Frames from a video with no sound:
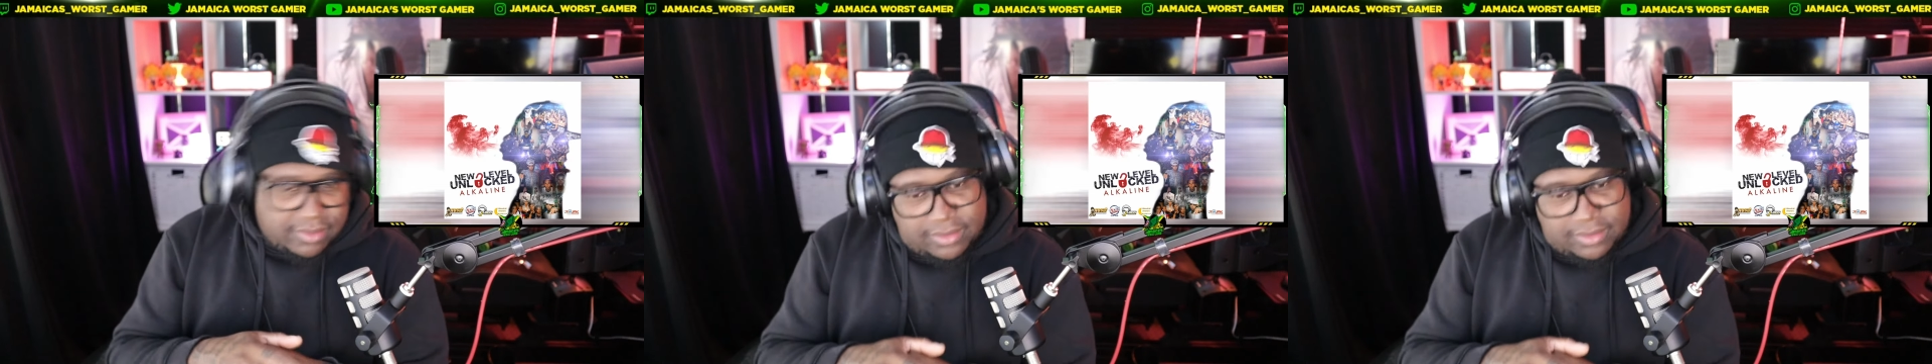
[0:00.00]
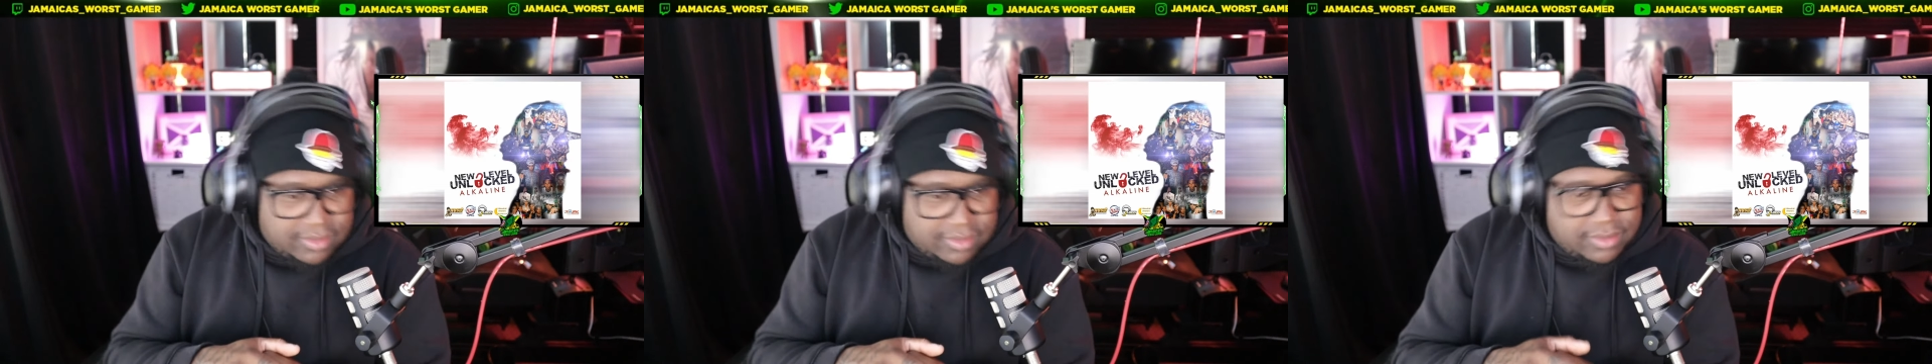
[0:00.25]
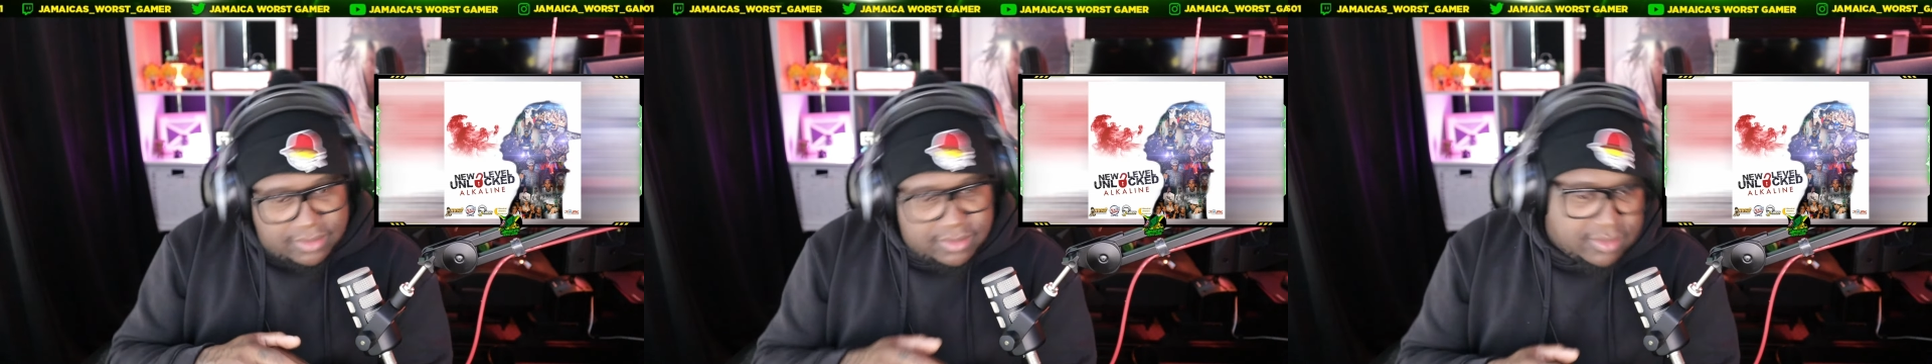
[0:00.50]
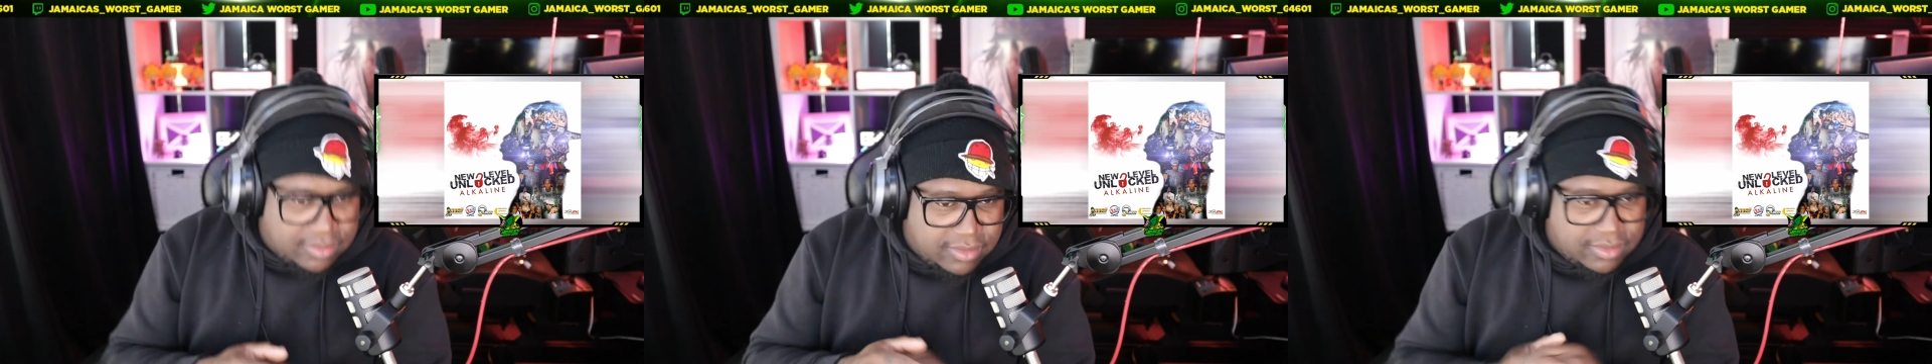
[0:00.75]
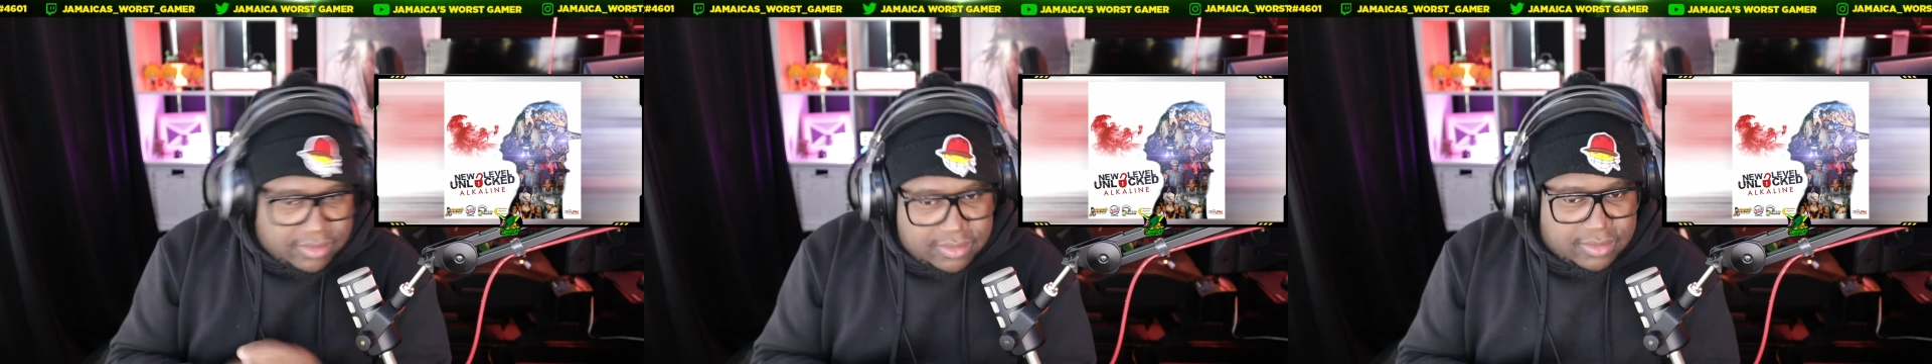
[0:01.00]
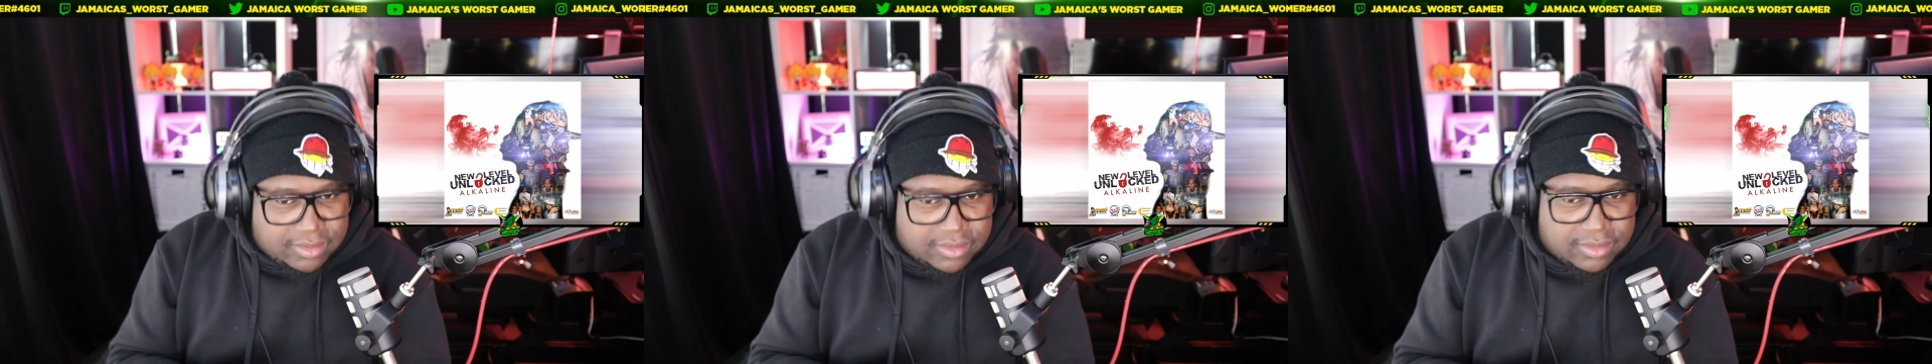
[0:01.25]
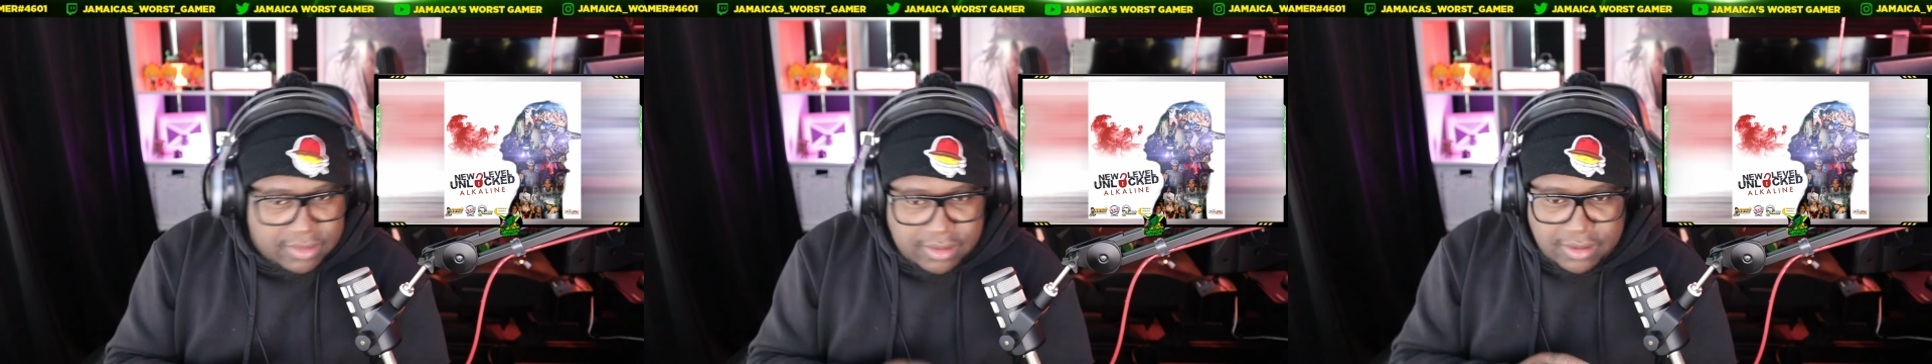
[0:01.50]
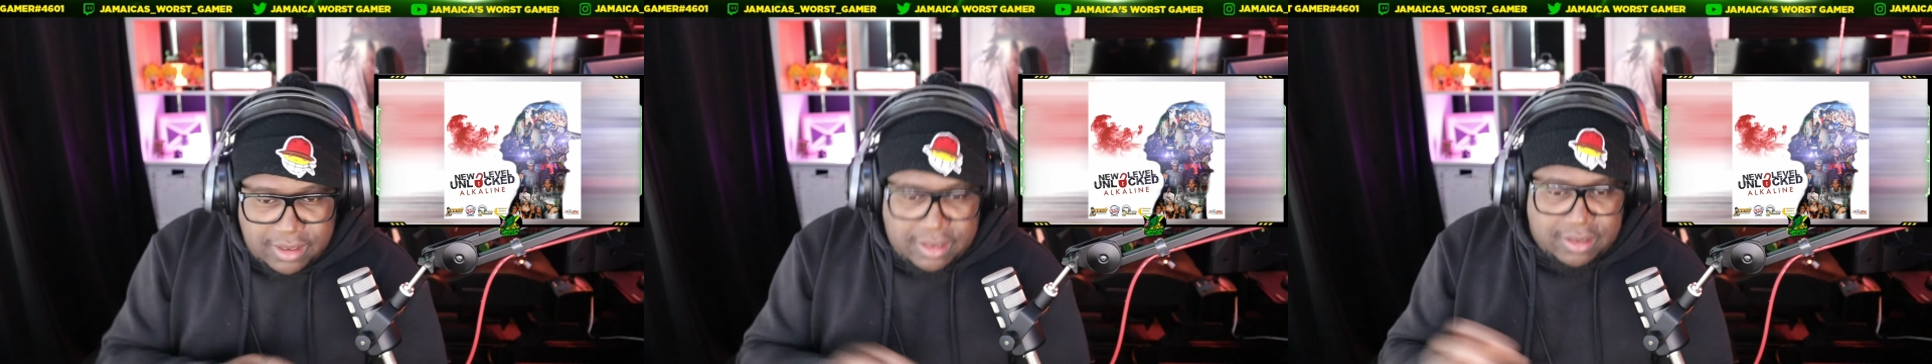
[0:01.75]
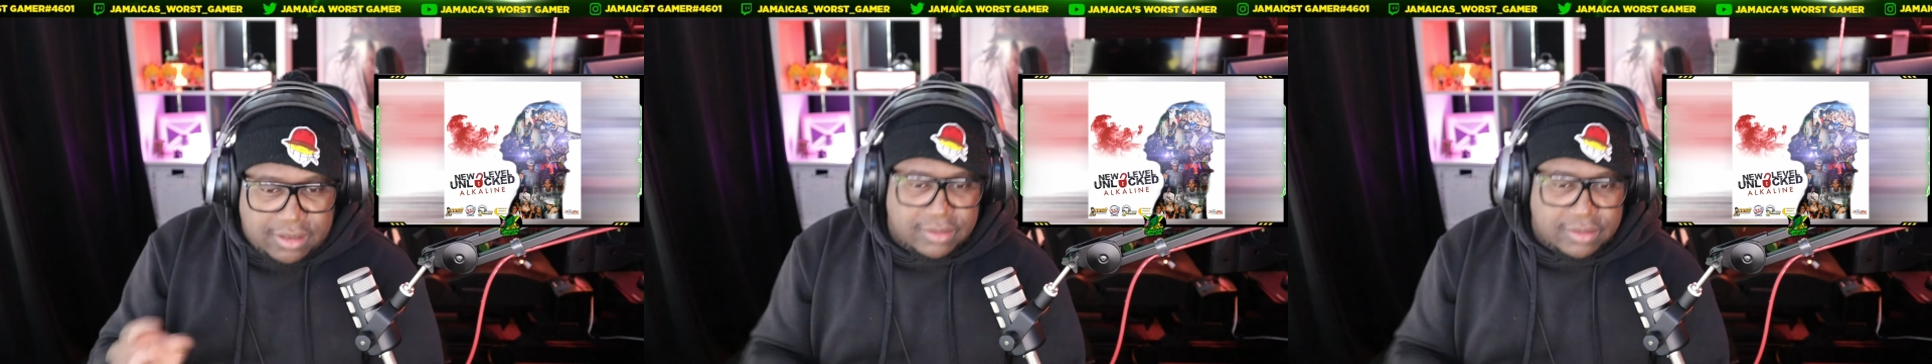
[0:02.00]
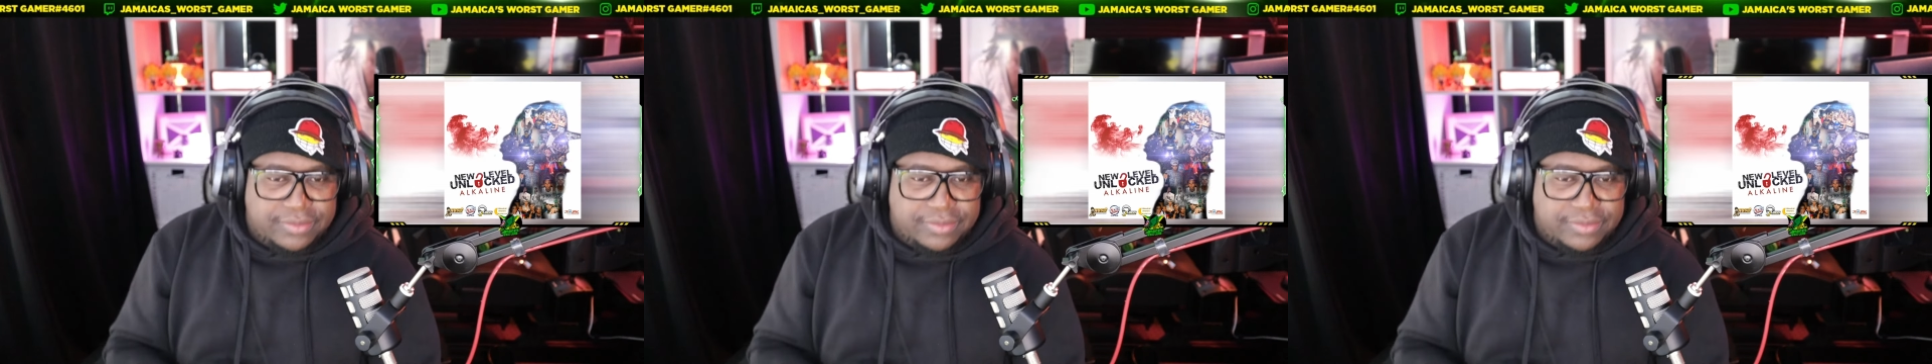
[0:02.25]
two years now, I never feel more alive.